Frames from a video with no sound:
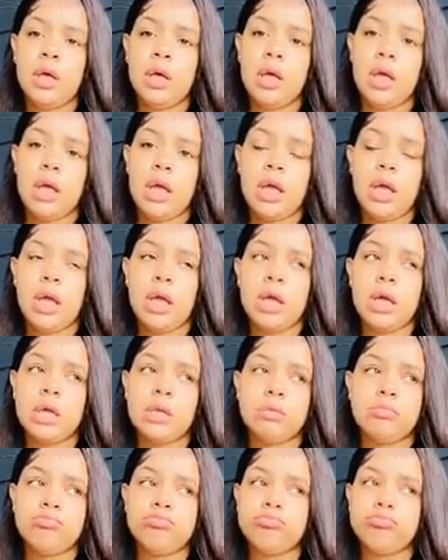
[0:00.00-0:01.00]

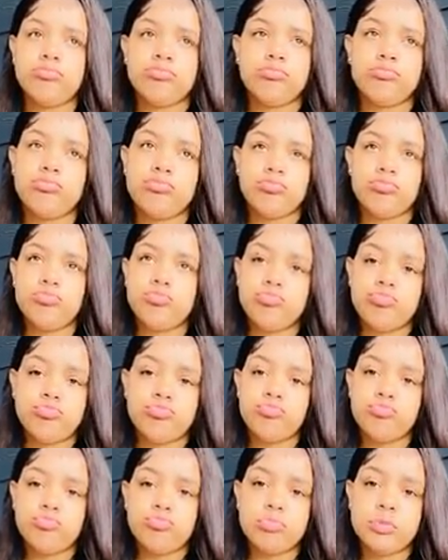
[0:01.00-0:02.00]
And
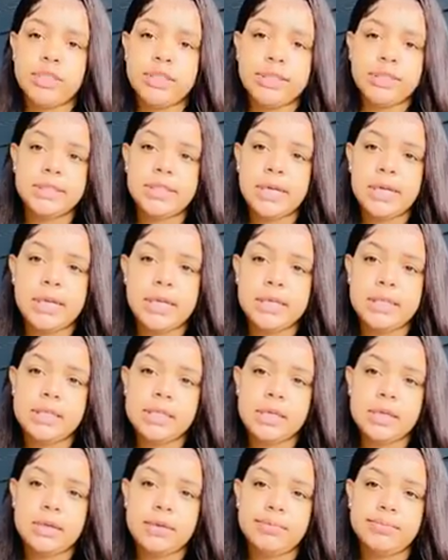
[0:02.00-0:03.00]
I think
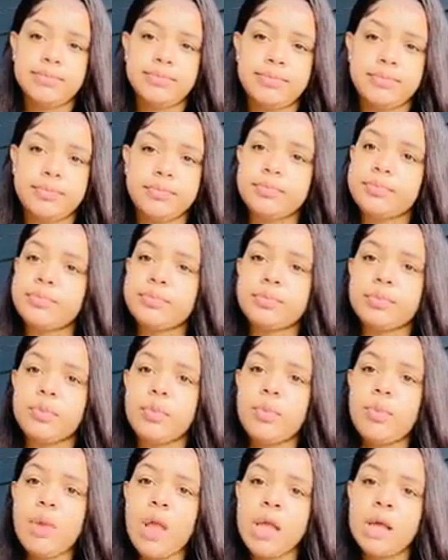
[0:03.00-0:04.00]
that's it.
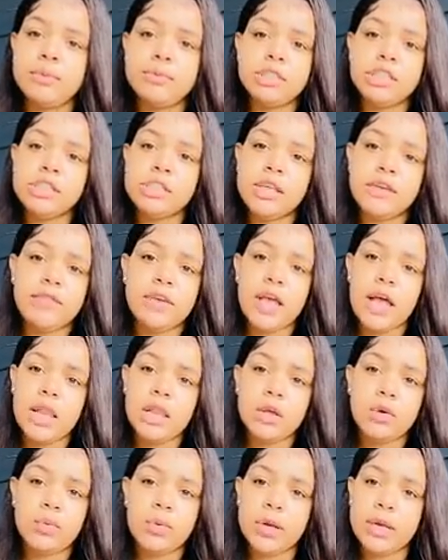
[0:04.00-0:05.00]
I'm just giving y'all
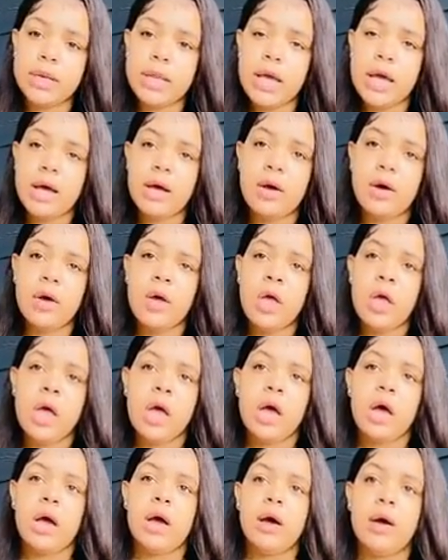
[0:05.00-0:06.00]
a little rundown.
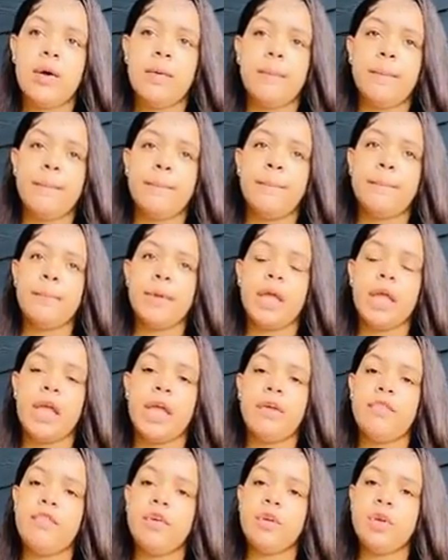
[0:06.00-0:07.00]

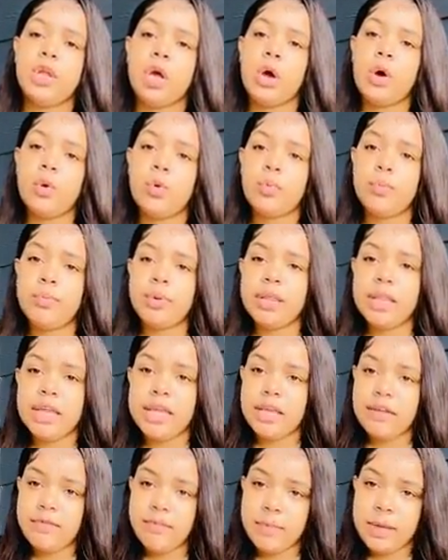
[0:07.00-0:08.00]
If you don't
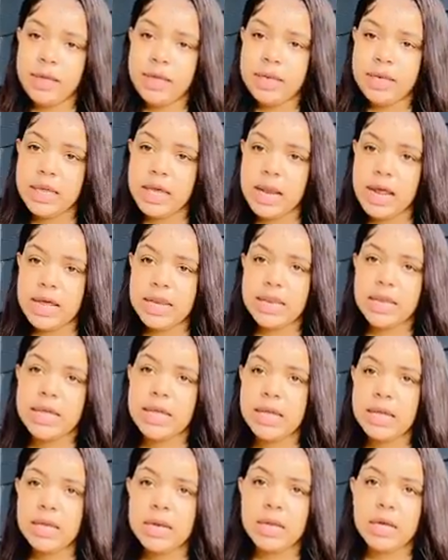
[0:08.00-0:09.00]
believe me that I
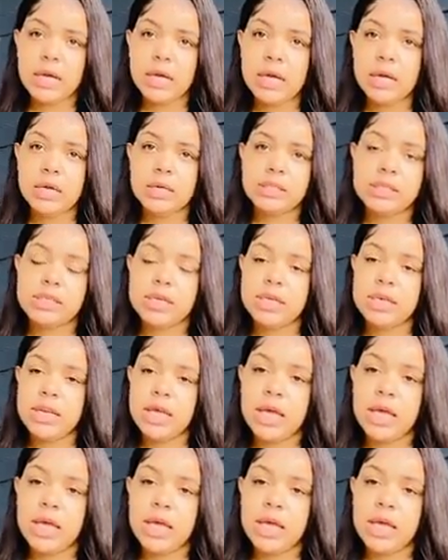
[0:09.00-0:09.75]
did a 10